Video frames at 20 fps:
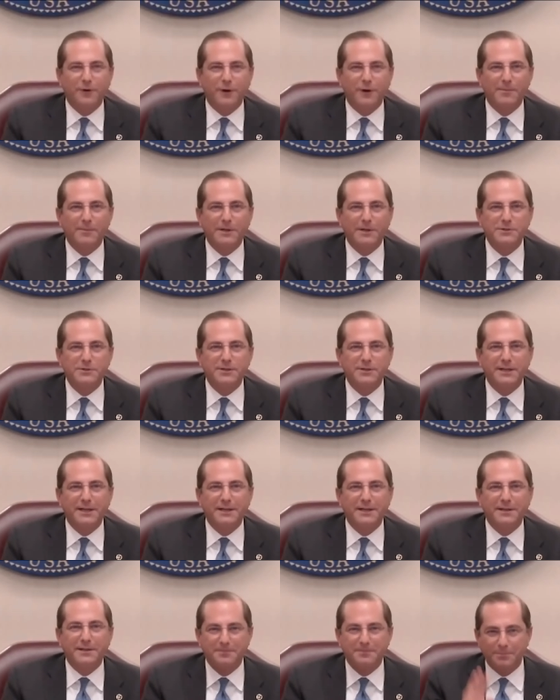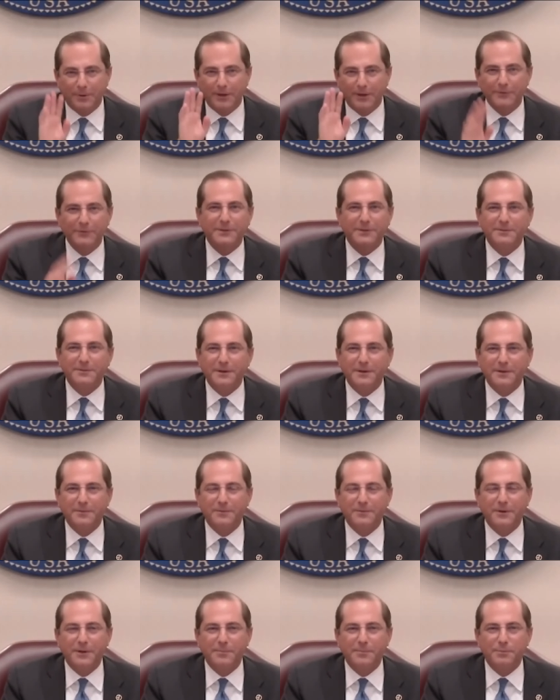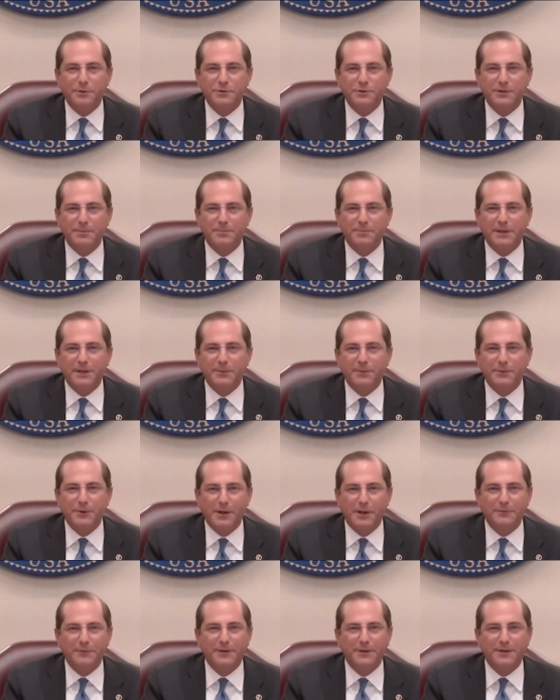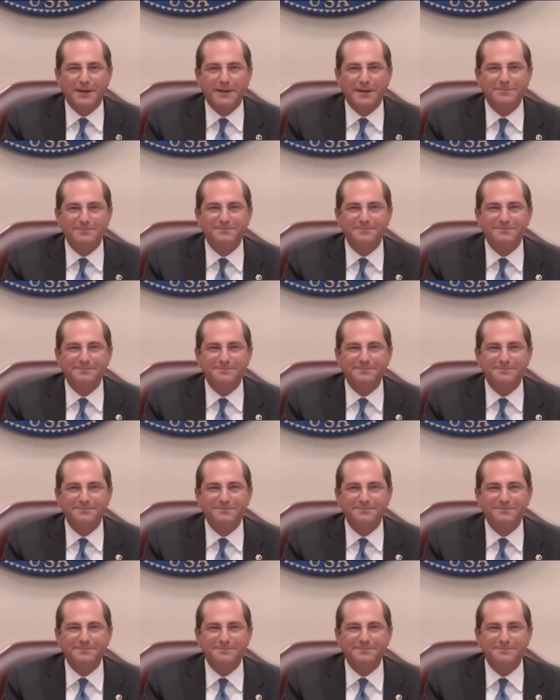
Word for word: you very much, Dean and President. I really appreciate being with all of you today.